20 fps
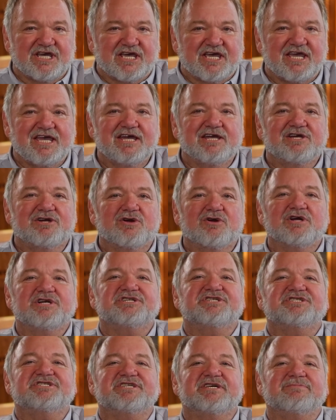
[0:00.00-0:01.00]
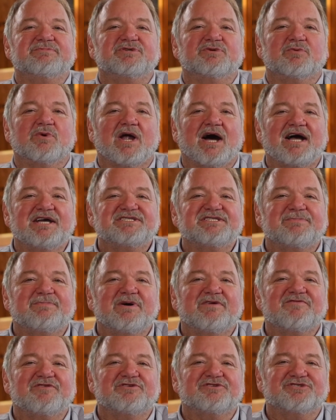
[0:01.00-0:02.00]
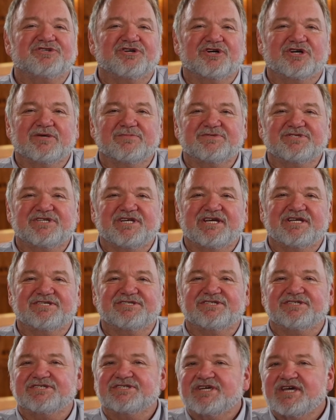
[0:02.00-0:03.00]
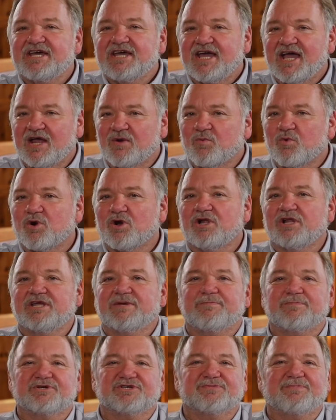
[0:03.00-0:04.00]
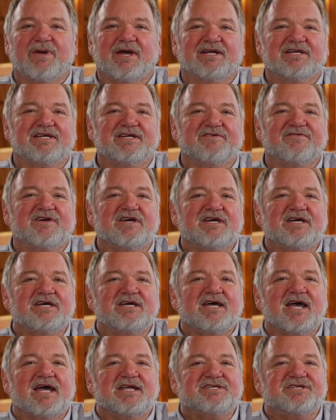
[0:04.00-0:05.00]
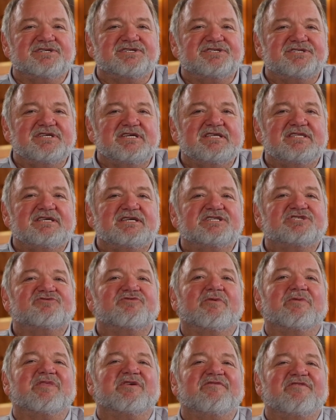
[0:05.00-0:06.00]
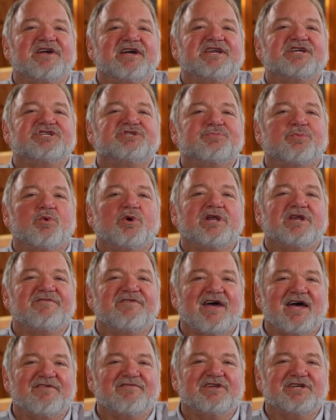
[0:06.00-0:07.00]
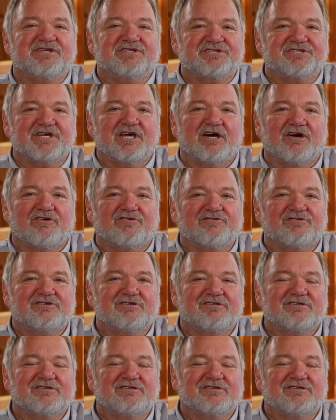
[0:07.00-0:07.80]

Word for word: He encourages them to rise above their circumstances and worldly perspective, to see things from the vantage point of heaven itself.